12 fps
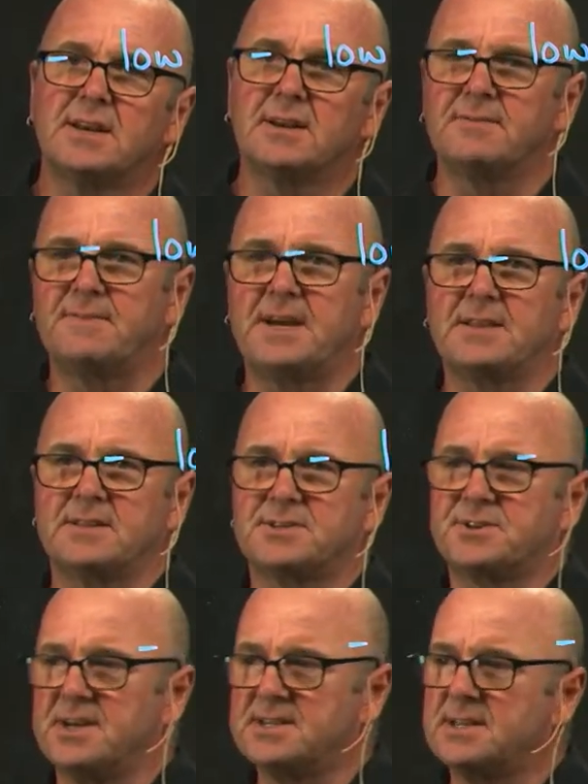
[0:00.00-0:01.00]
And in fact, this
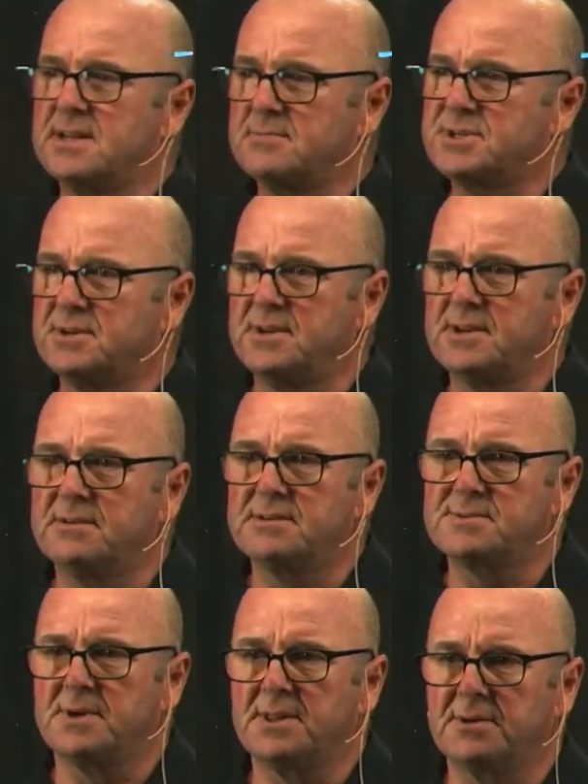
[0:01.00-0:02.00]
trace that I'm showing you
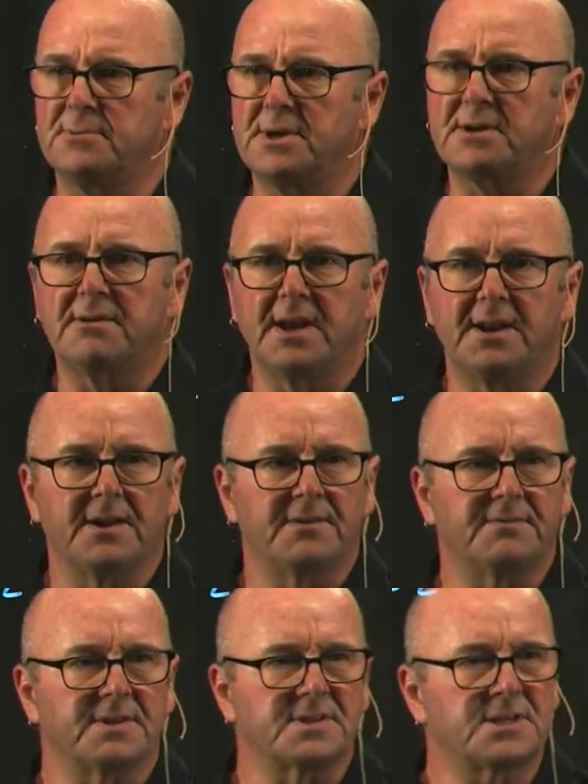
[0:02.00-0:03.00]
is one that we created
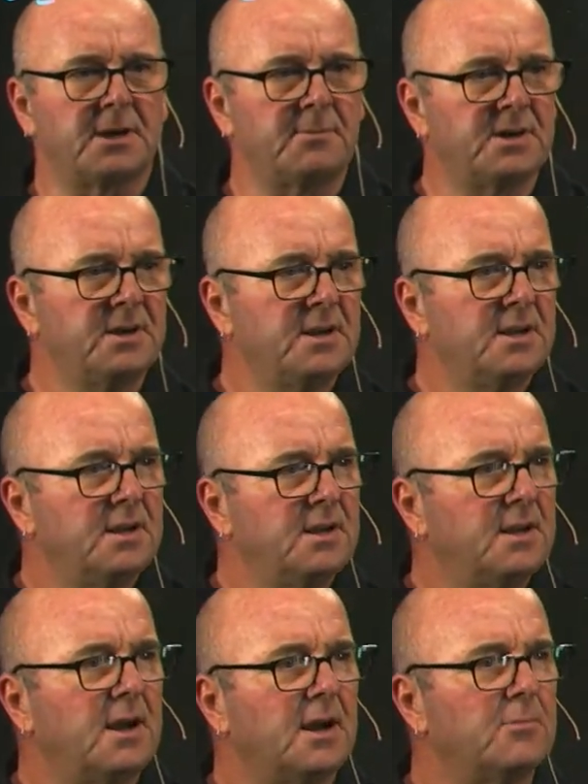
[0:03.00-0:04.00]
over the summer
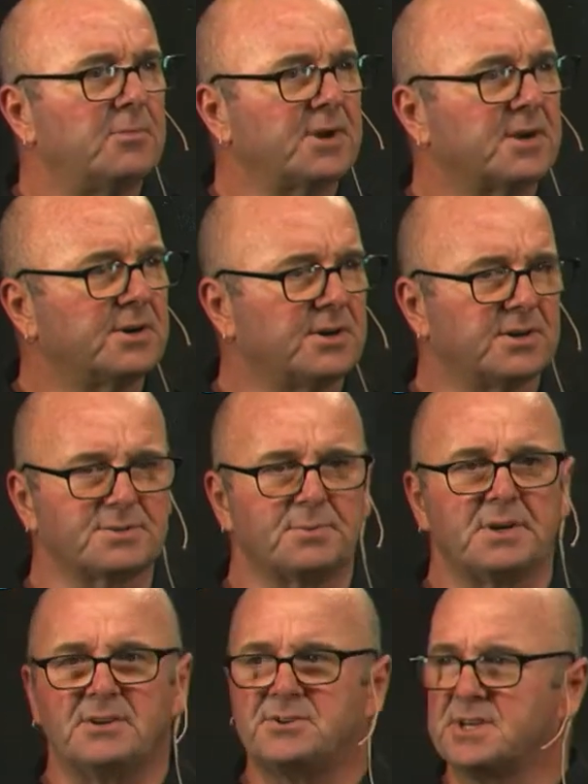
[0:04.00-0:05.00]
um, because
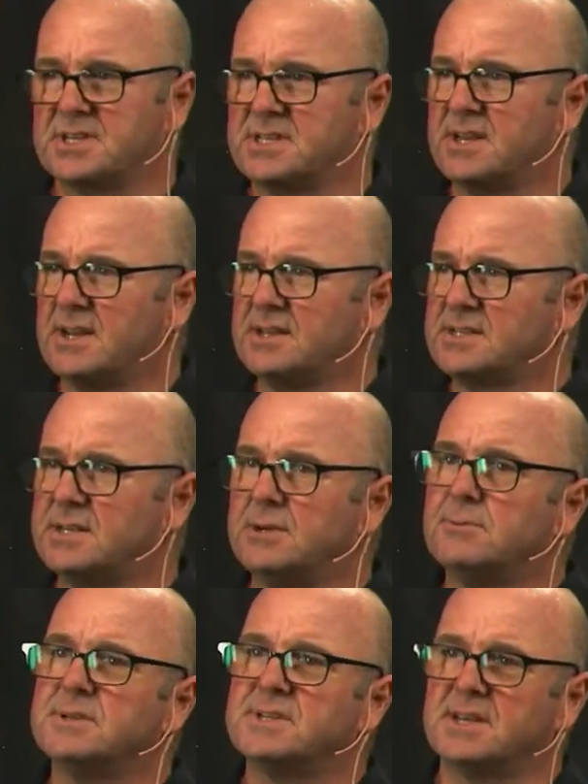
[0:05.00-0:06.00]
we're interested in
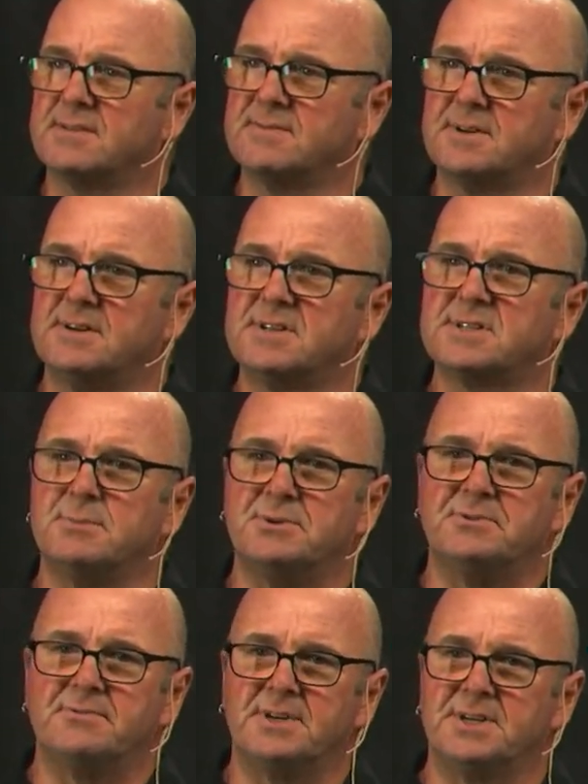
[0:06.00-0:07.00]
sequencing a very
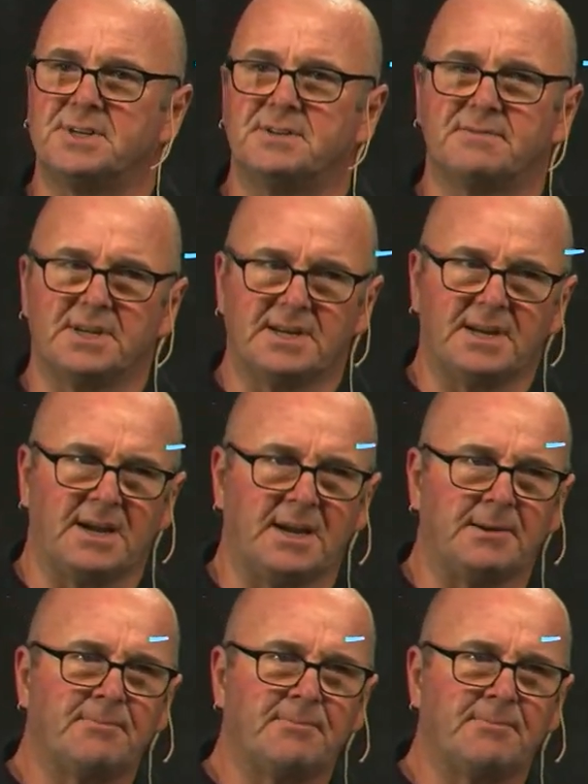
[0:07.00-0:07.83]
small region of DNA.